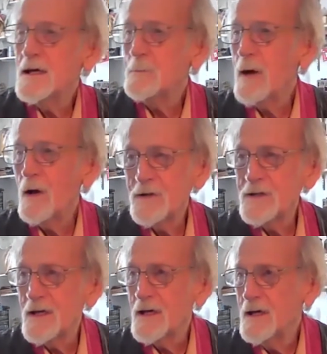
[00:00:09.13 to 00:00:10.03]
about,
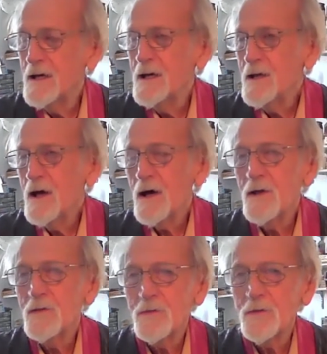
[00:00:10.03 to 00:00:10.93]
I
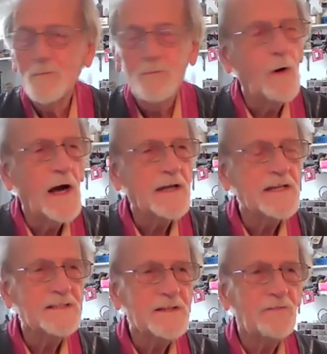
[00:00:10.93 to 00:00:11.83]

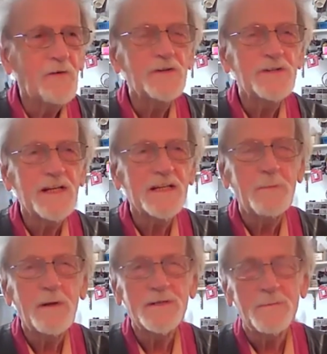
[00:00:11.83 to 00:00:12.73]
guess the first 6
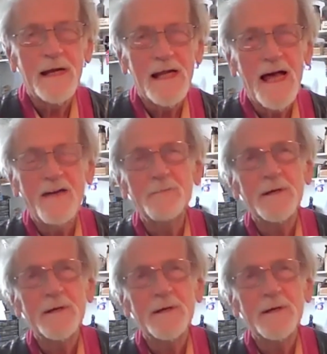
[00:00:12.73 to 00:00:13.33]
months of my life,